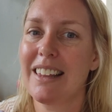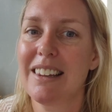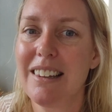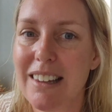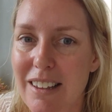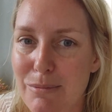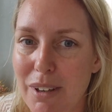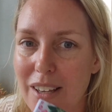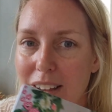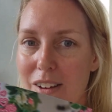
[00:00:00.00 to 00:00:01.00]
leave
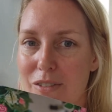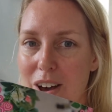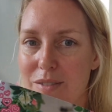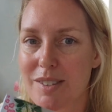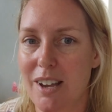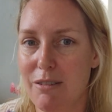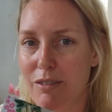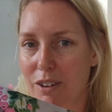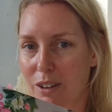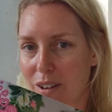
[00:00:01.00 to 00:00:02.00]
me a 5-star
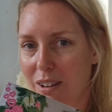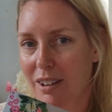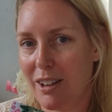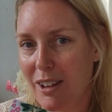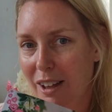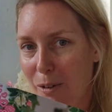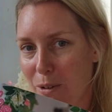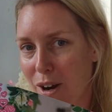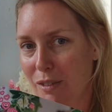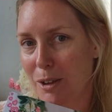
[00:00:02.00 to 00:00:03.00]
review
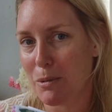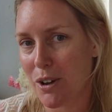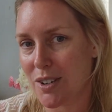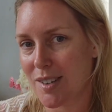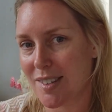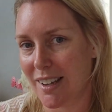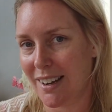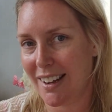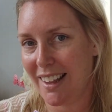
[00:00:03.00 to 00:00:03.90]
wherever you purchased it.